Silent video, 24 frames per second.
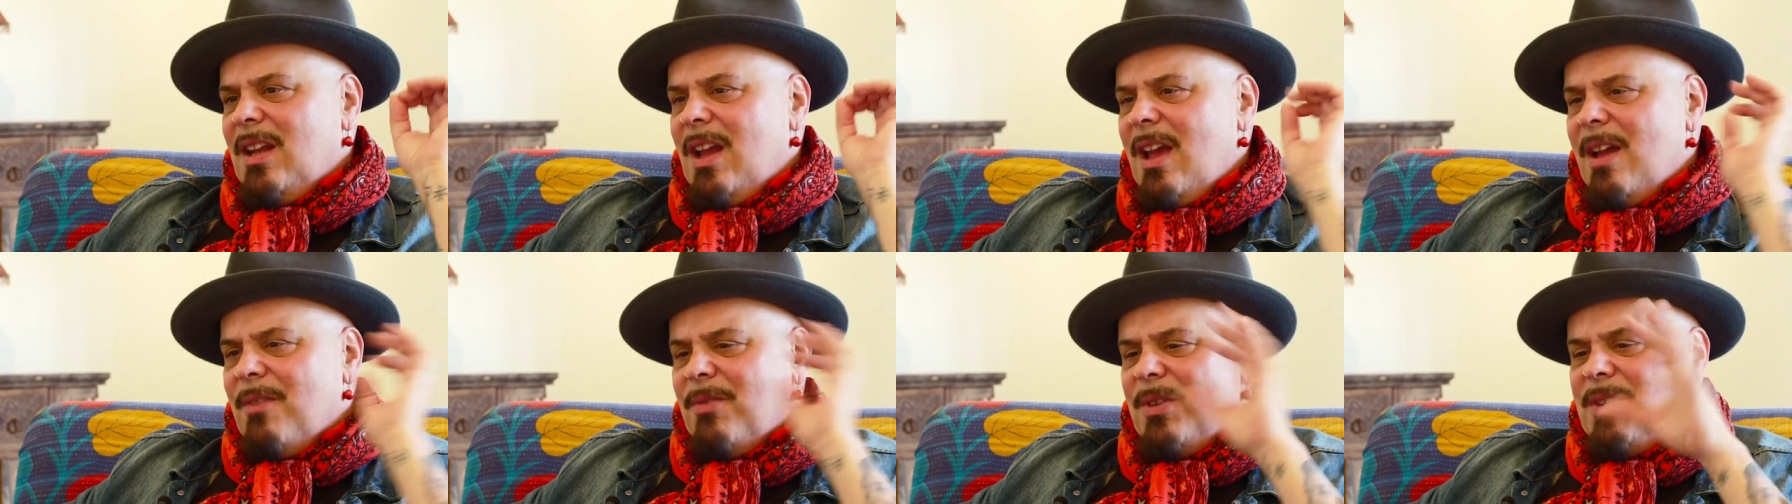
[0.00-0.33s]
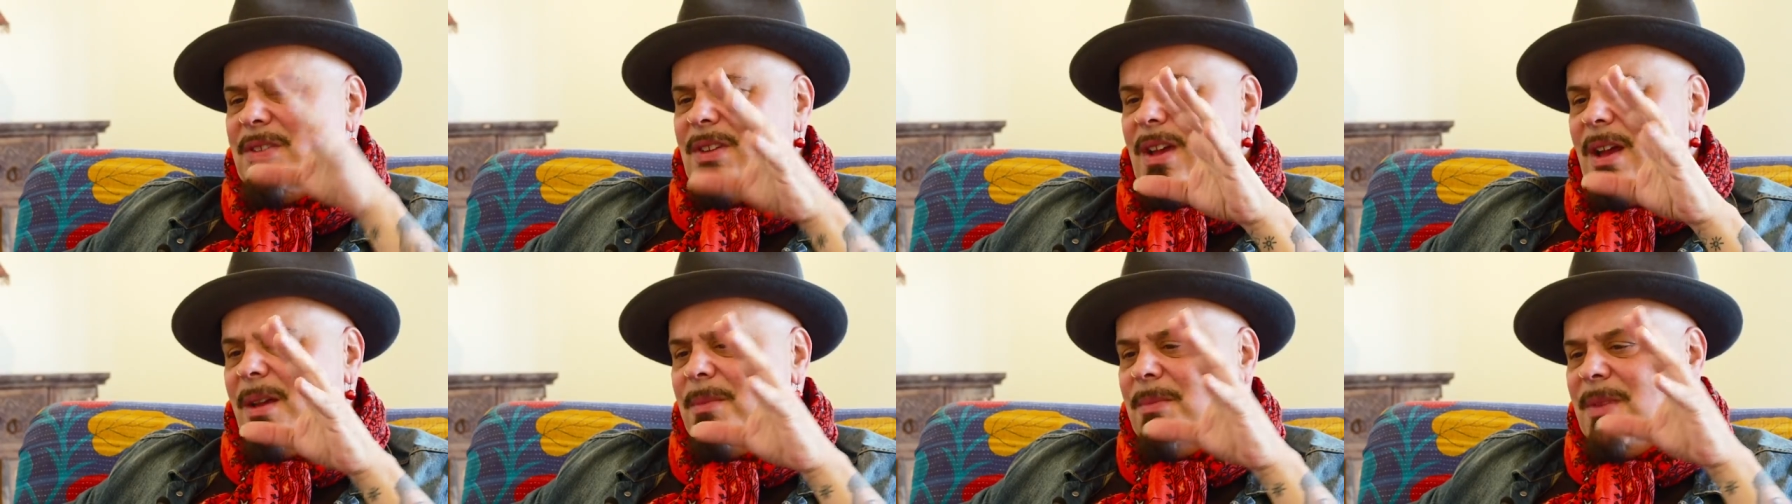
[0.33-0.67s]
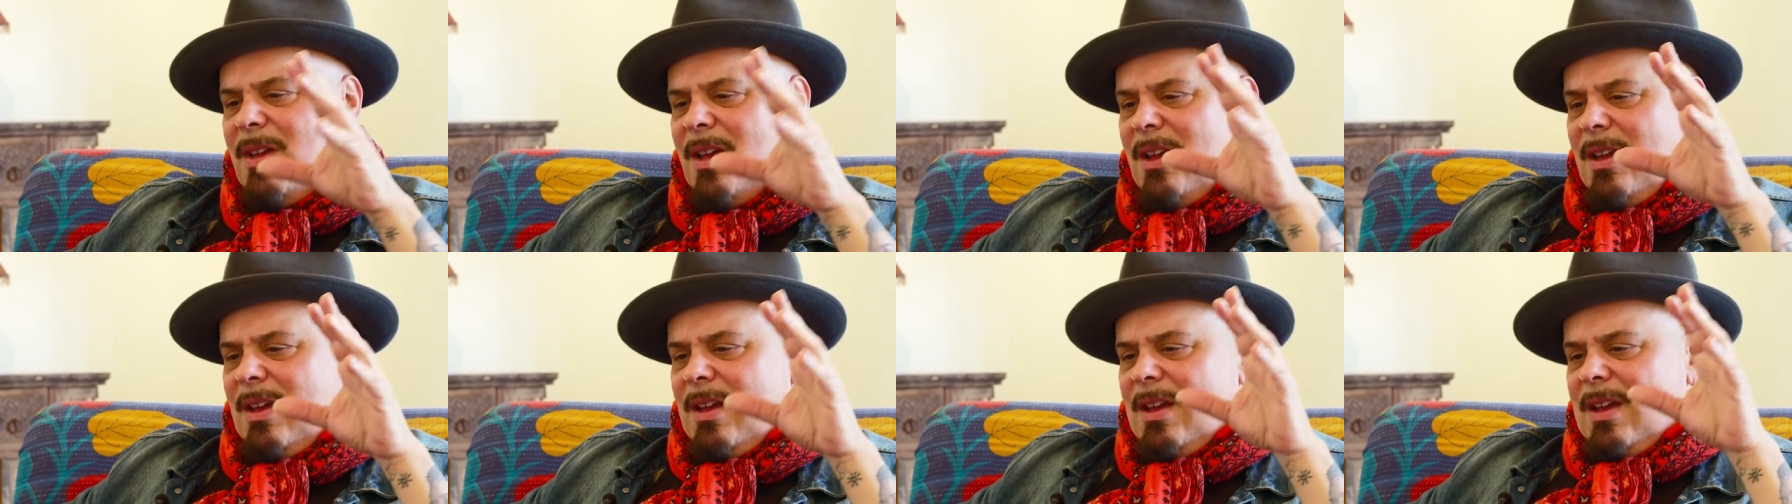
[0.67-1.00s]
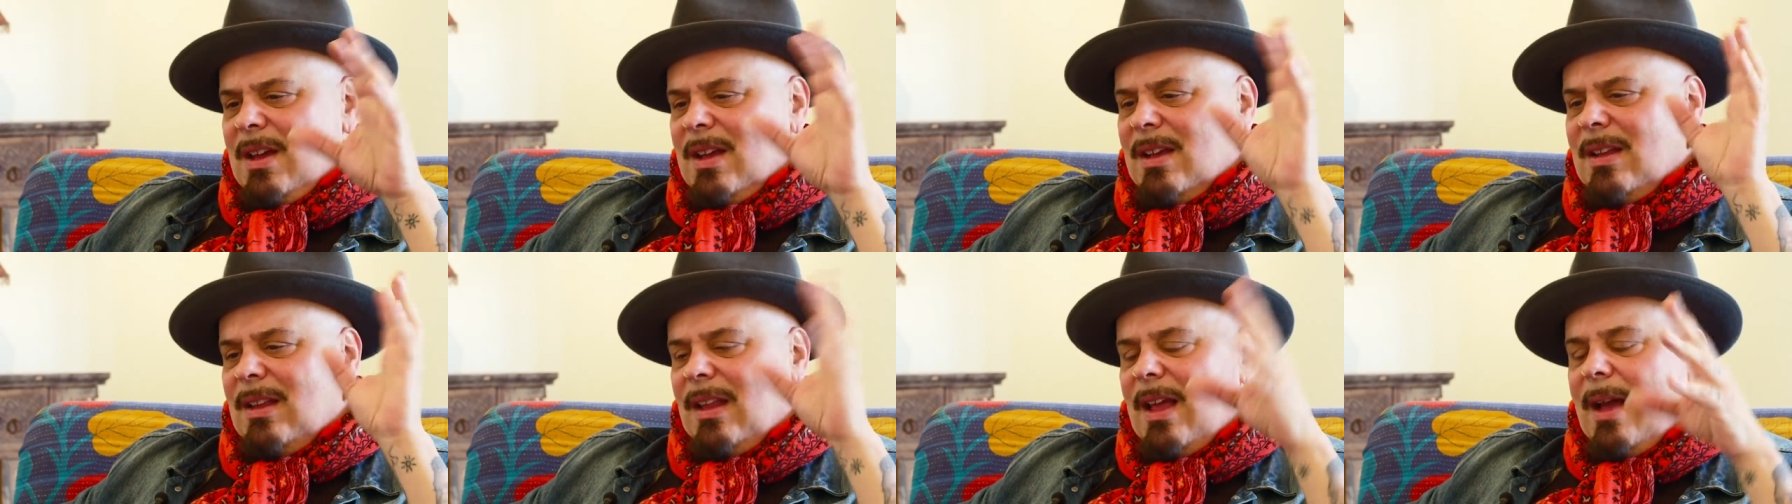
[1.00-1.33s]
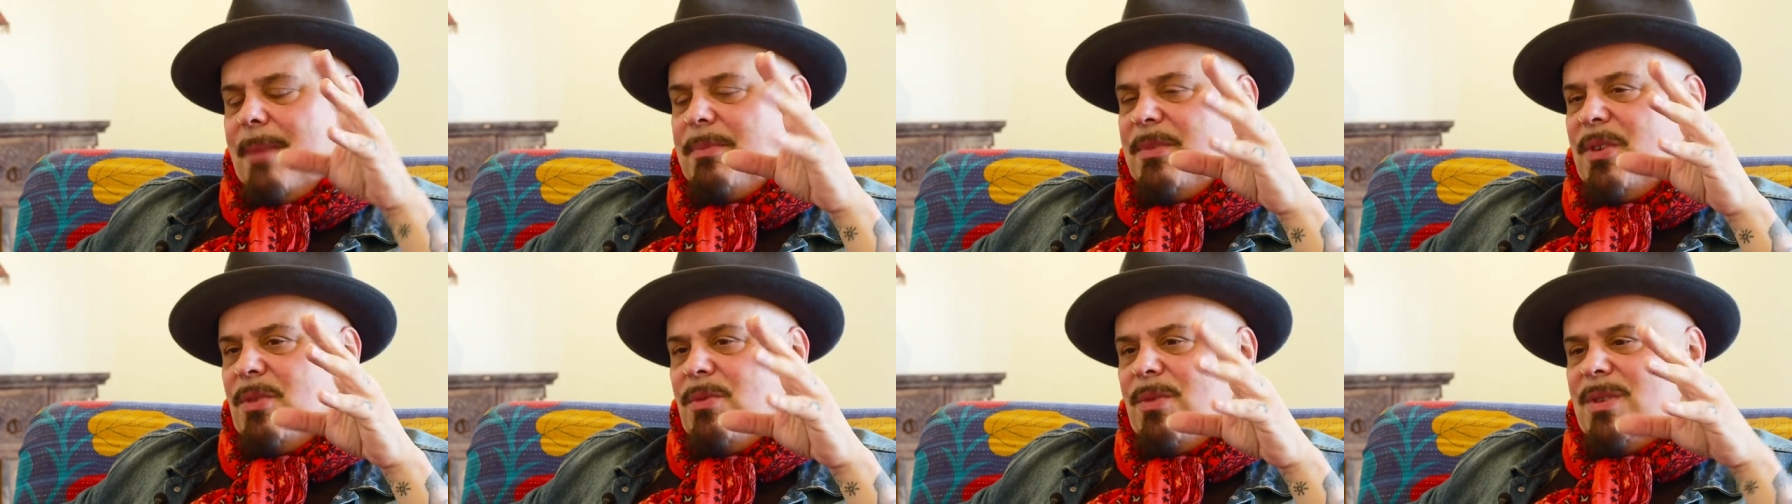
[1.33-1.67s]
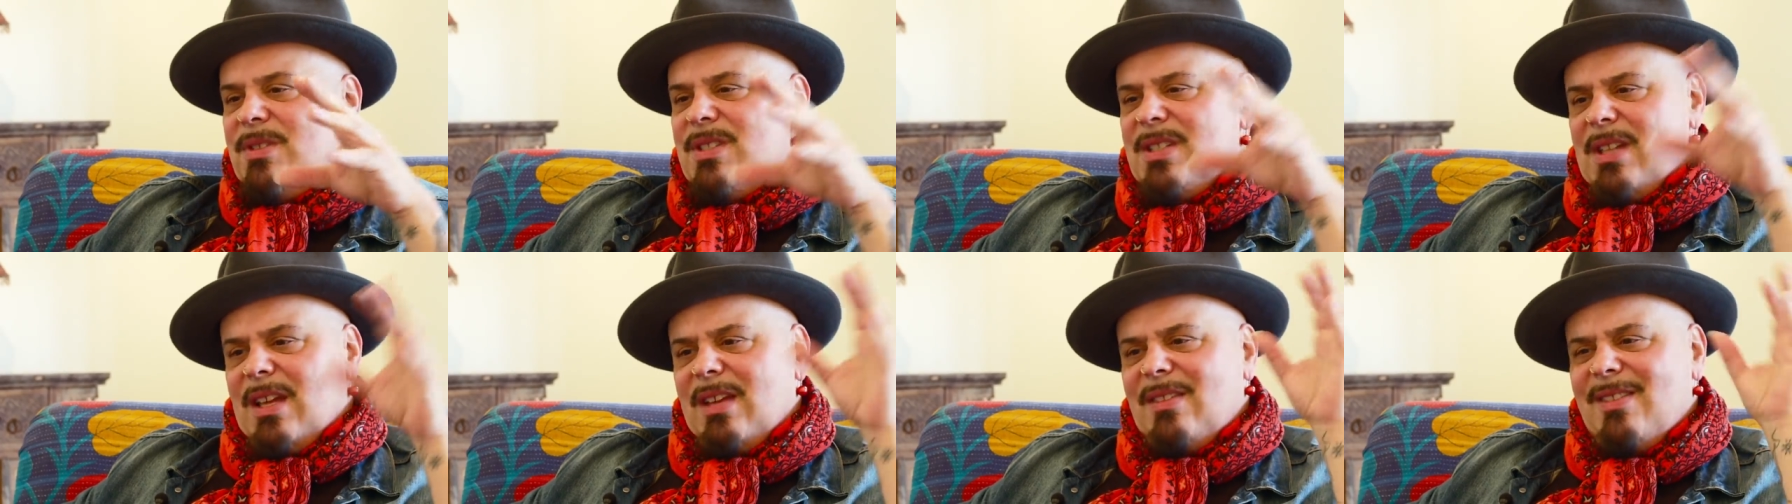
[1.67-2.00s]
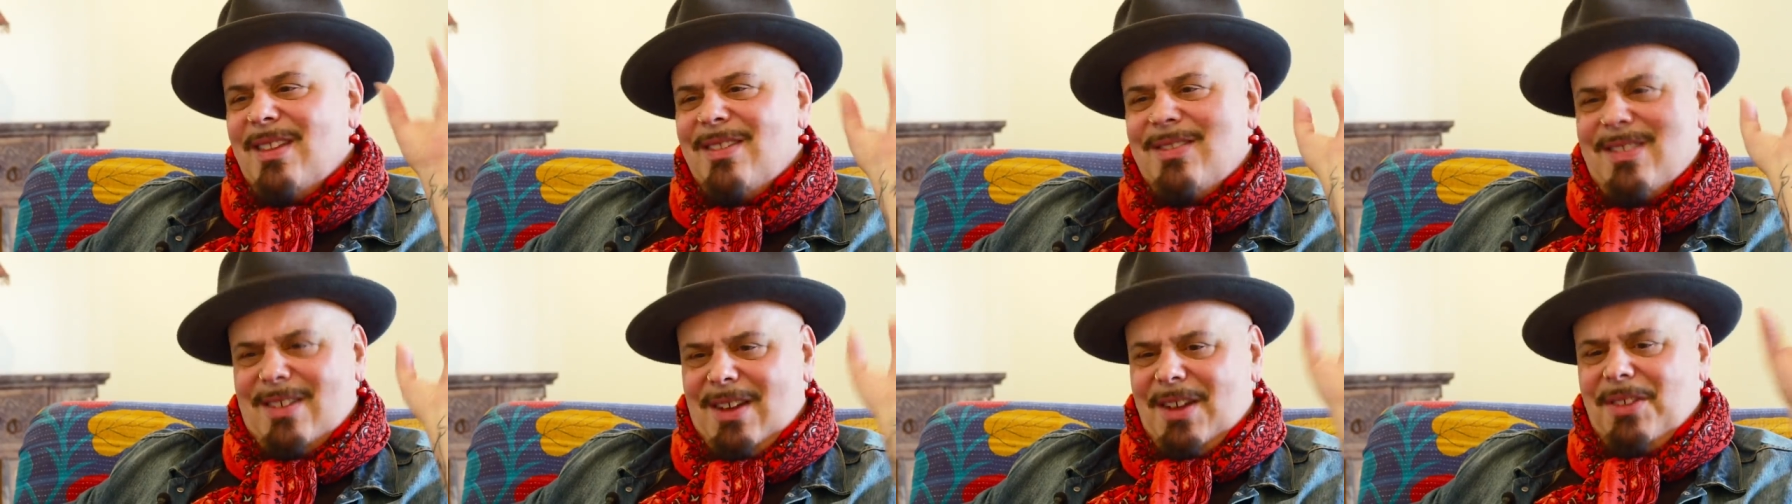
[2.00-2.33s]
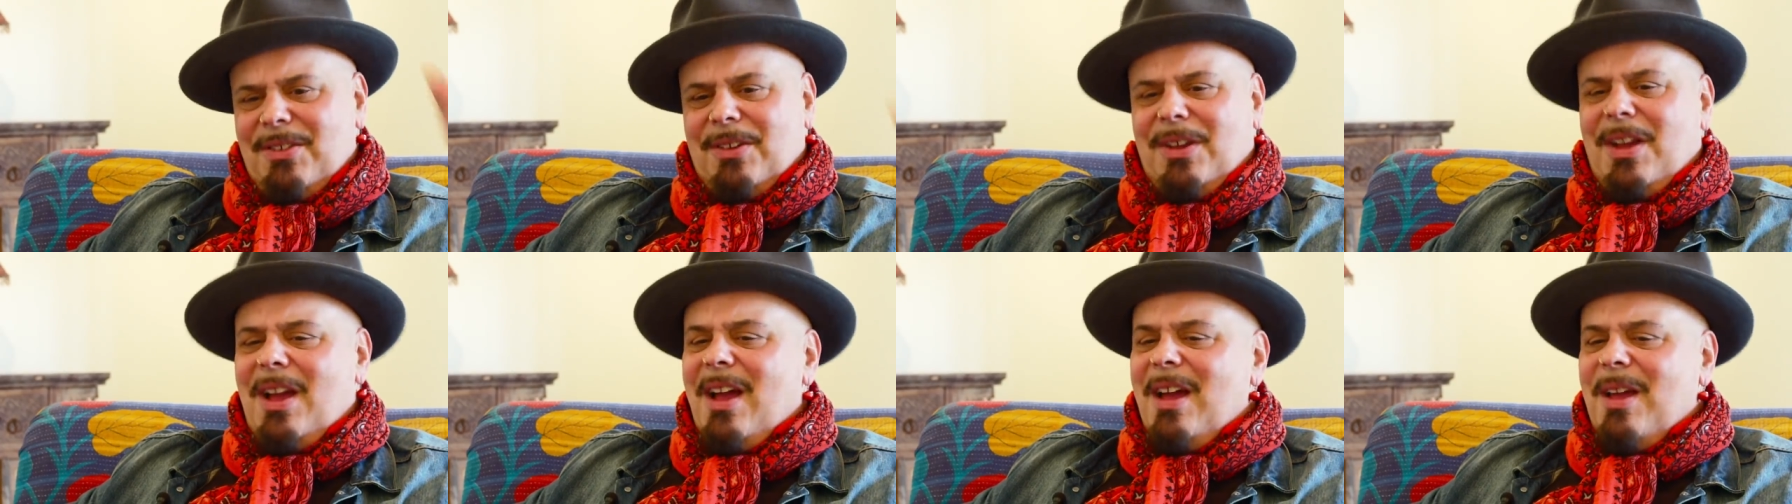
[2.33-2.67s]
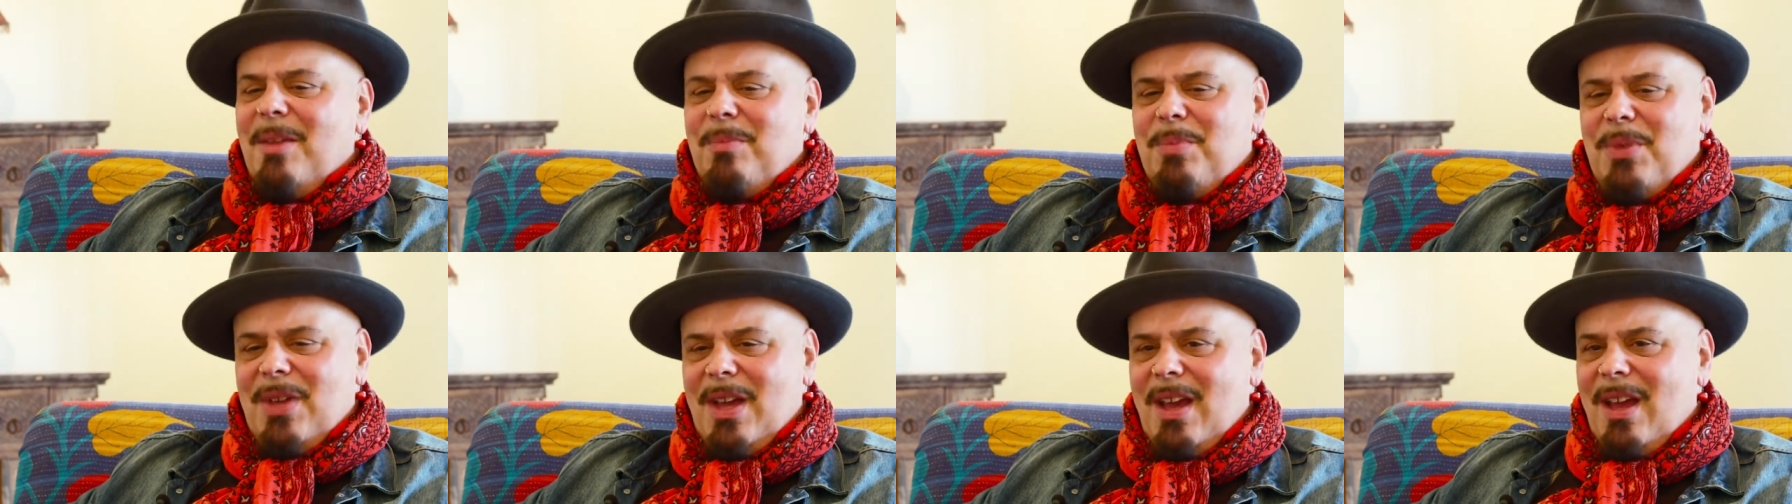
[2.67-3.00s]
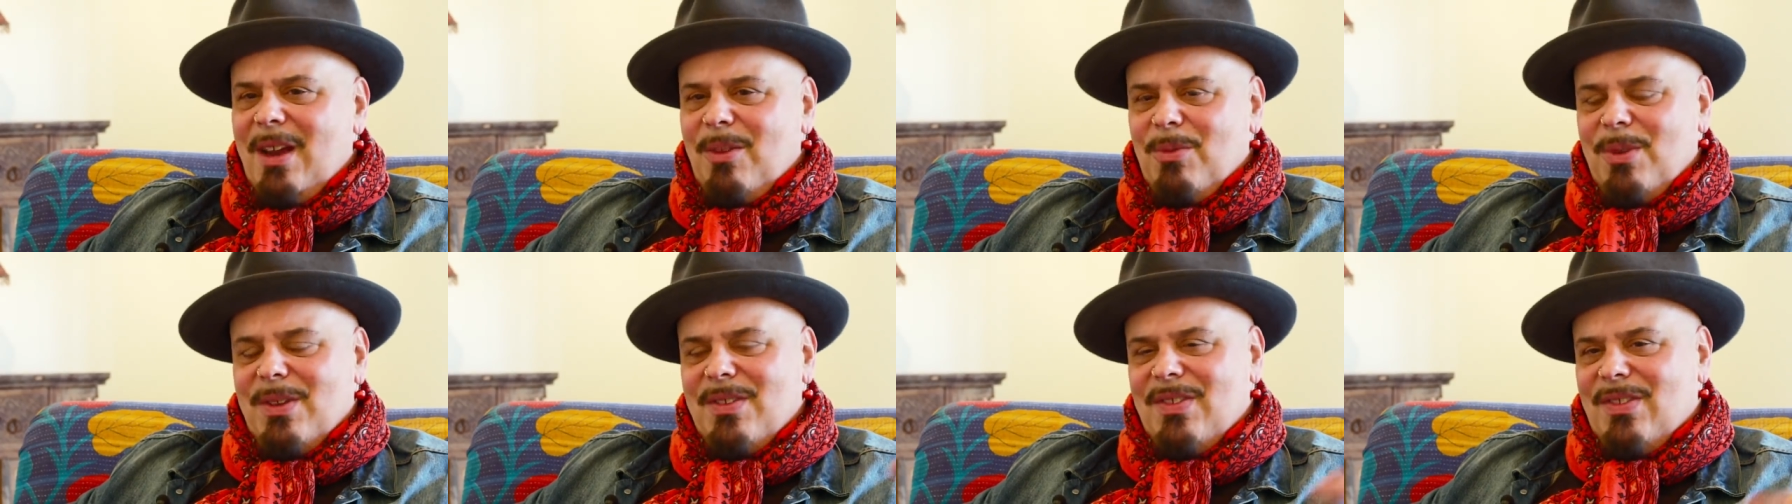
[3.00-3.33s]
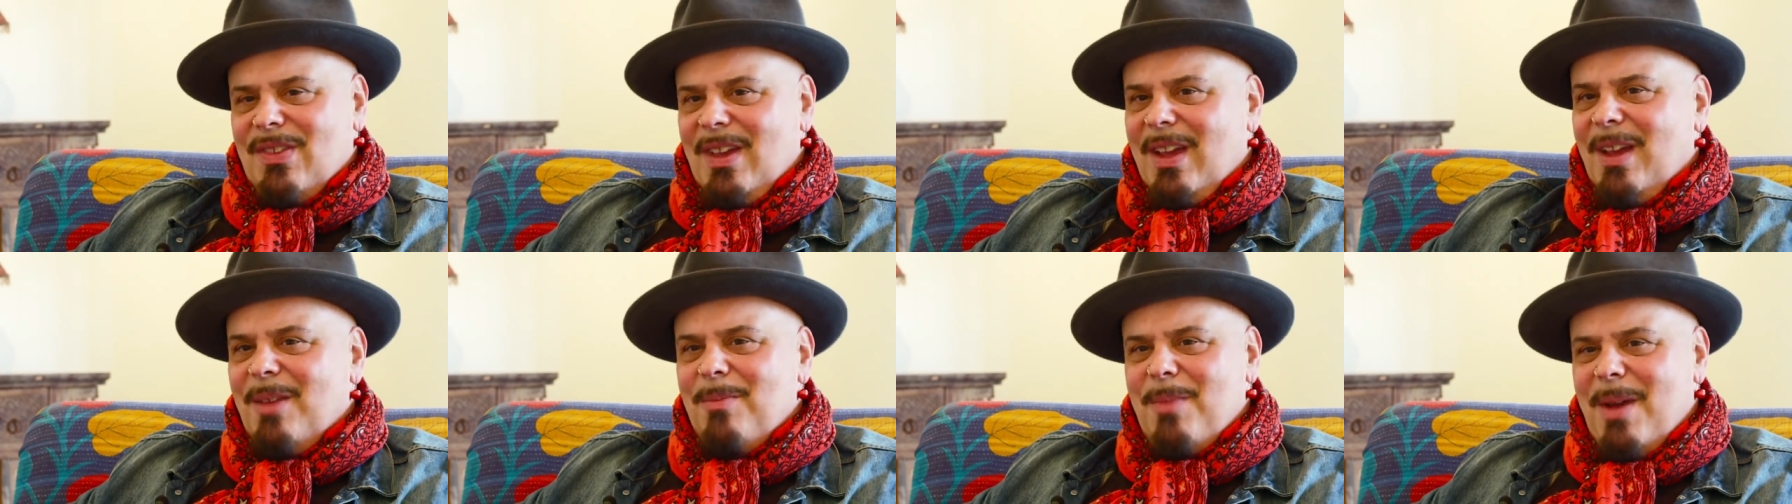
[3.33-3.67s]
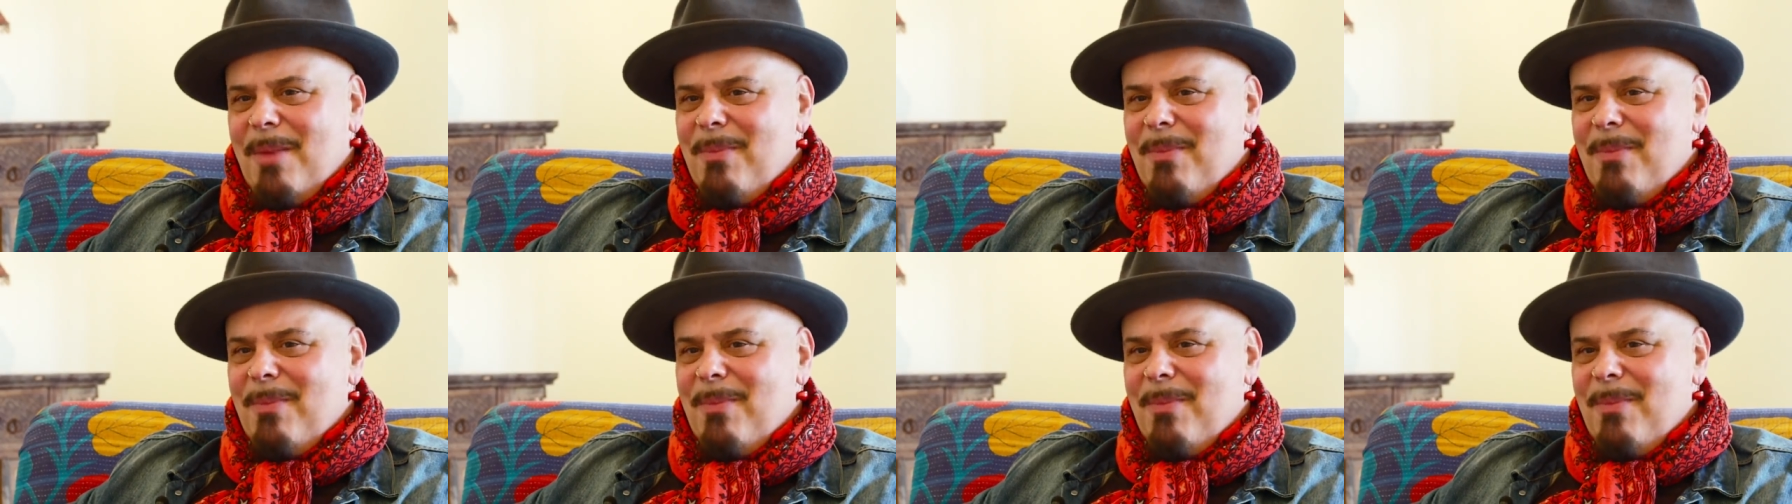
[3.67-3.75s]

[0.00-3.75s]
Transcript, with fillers: and every time Clapton would sing, this other guy on piano would sing,